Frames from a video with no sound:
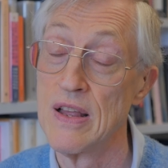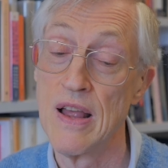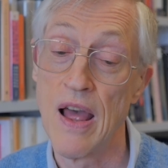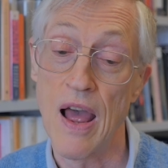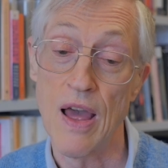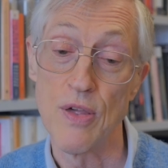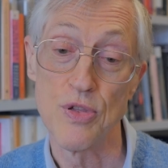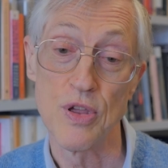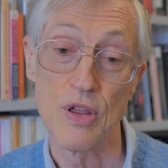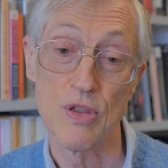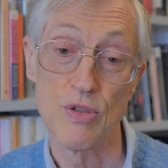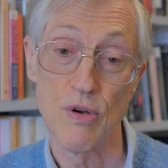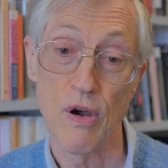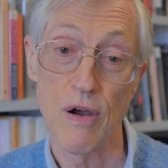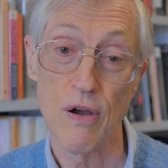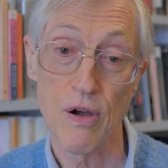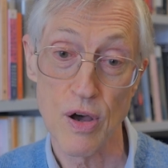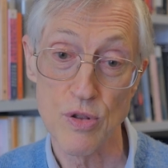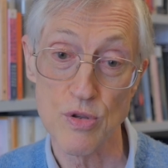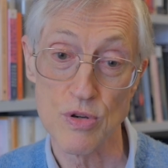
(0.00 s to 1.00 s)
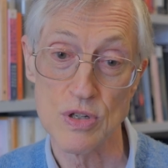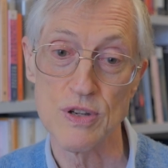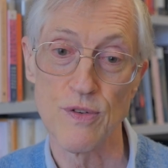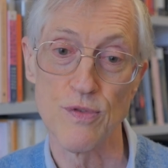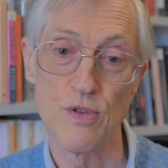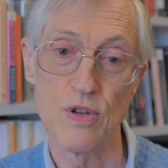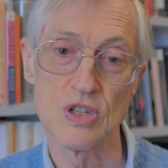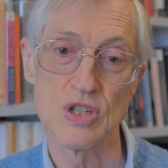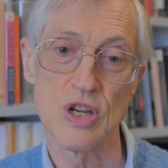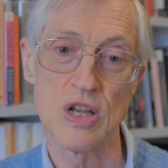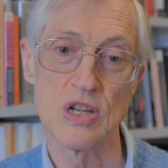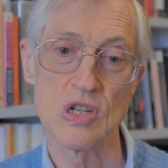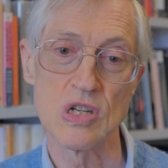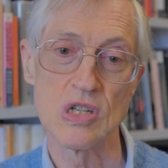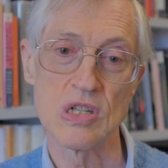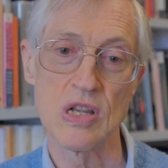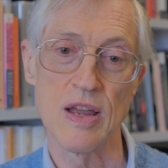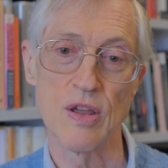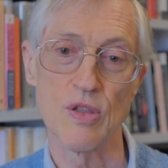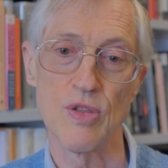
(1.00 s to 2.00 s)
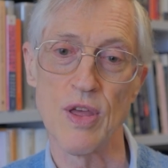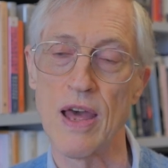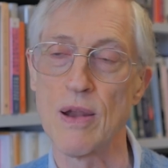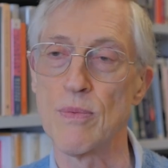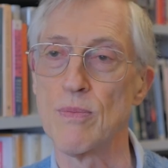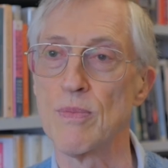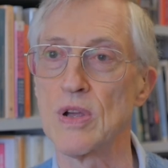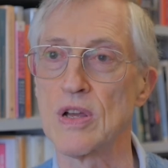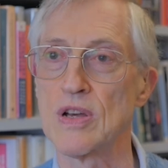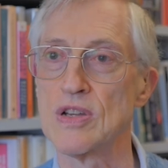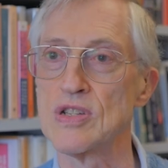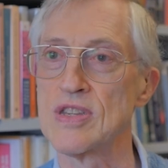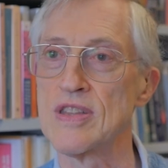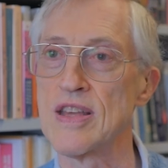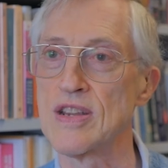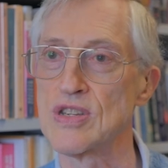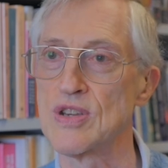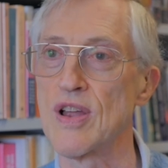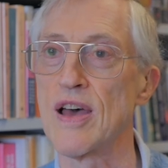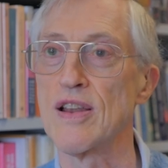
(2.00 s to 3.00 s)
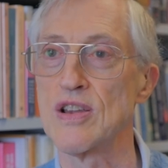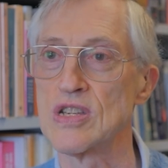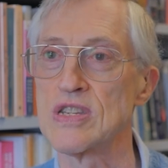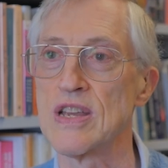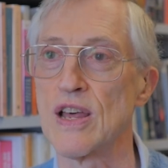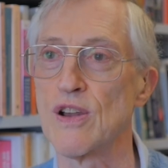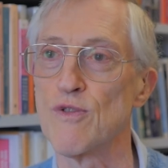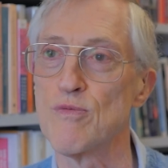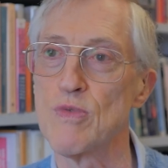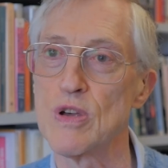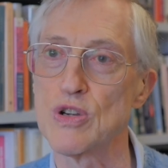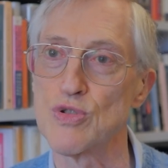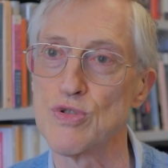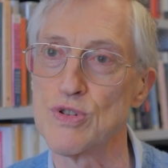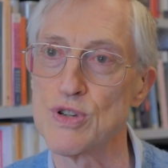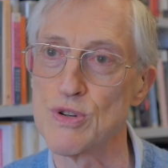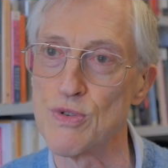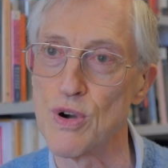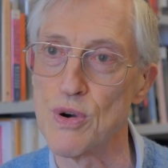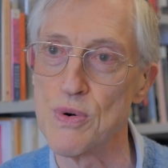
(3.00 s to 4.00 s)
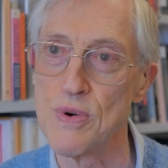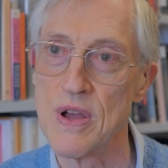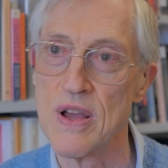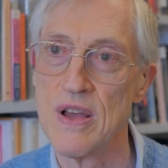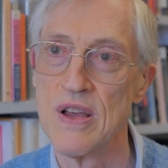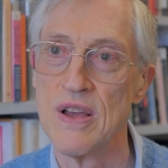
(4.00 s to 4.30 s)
Mm-hmm. I think there are other civilizations like that because that's not a set of measure zero.